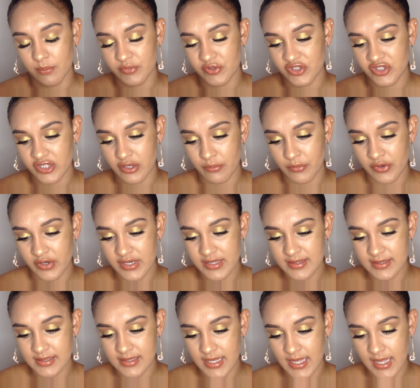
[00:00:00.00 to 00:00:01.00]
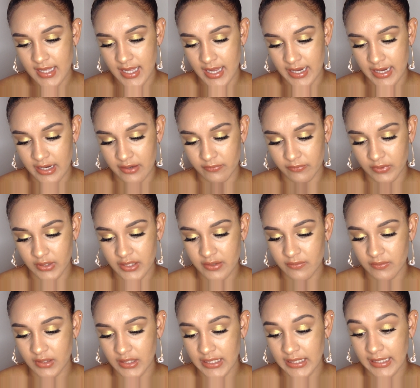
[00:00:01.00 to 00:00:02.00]
shimmery stick, and I really,
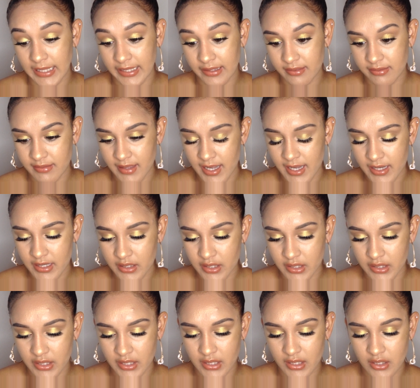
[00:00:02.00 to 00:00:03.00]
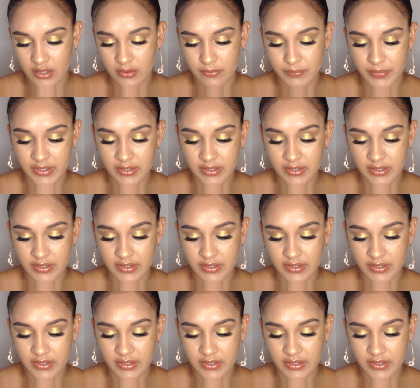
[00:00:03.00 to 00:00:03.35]
really like that. It could